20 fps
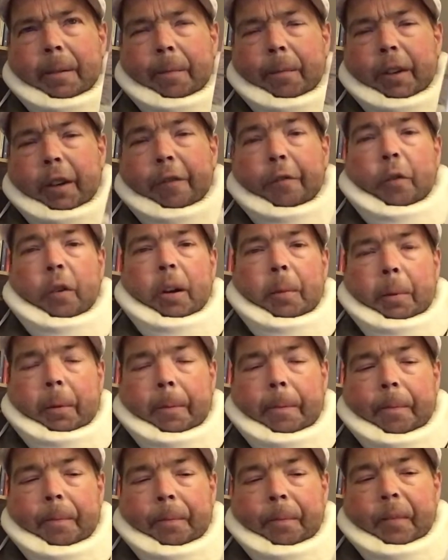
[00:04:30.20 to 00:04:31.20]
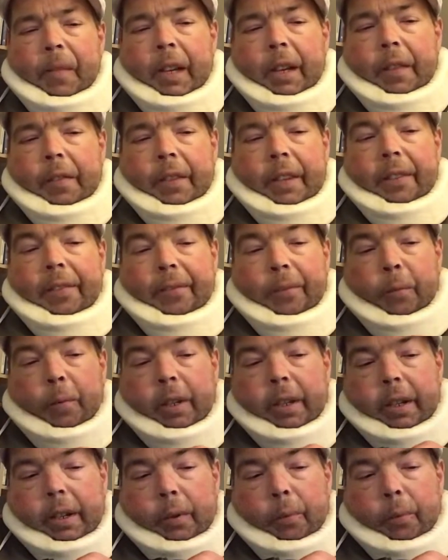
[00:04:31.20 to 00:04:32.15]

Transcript: affordable. This was